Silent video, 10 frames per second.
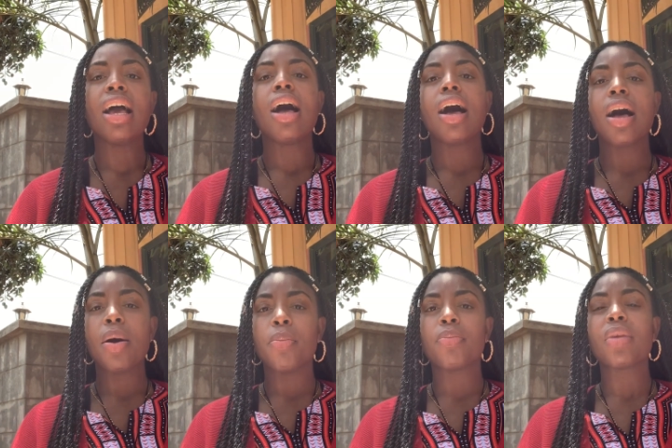
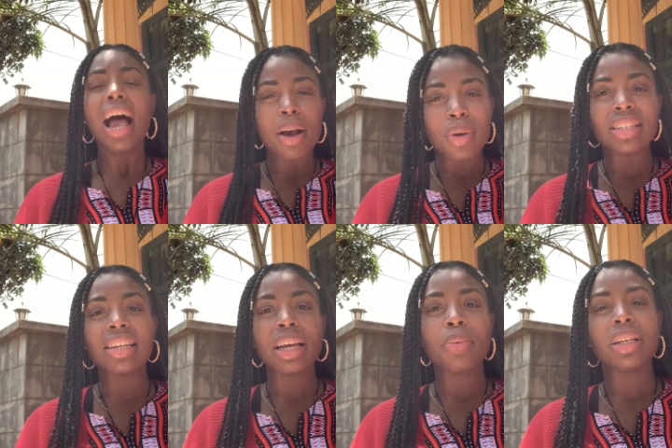Um, I
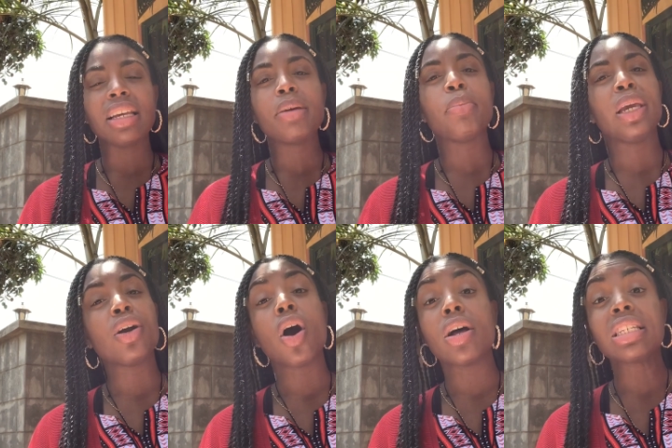resonate with it being
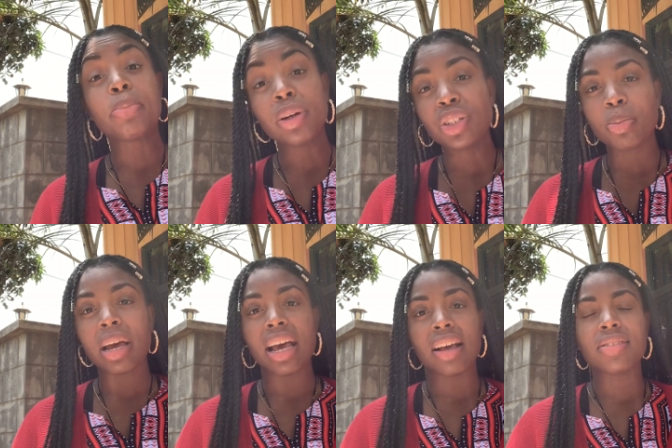called spiritual
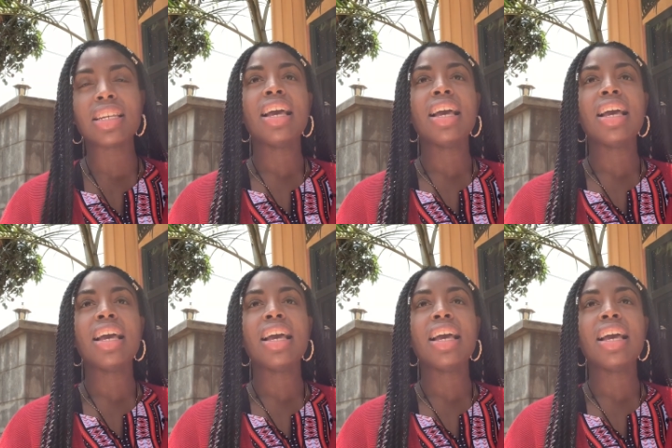baths,